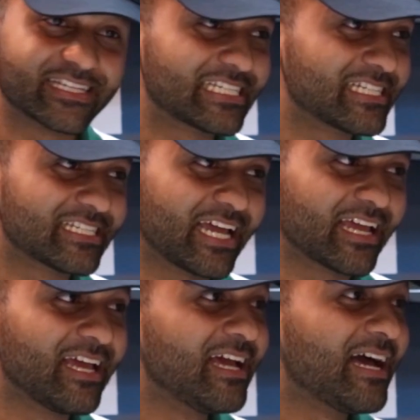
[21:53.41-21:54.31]
DJing.
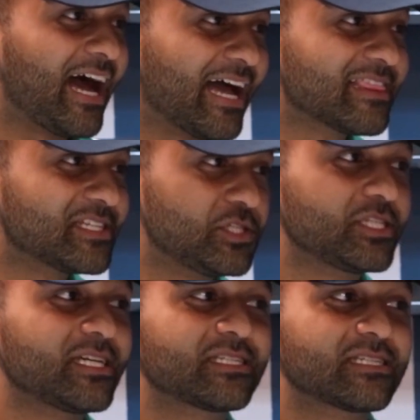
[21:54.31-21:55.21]
I
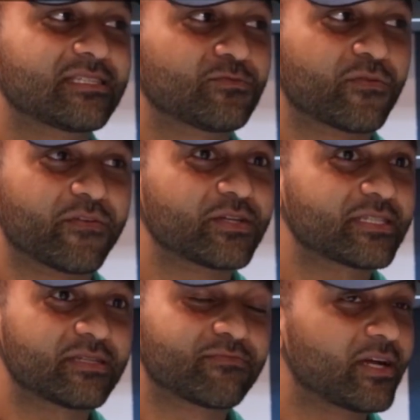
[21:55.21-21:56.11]
legit just
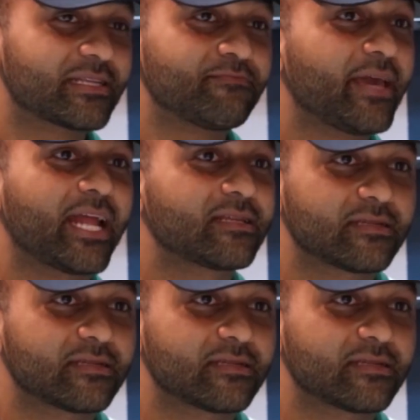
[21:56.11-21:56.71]
reversed, bro. Man,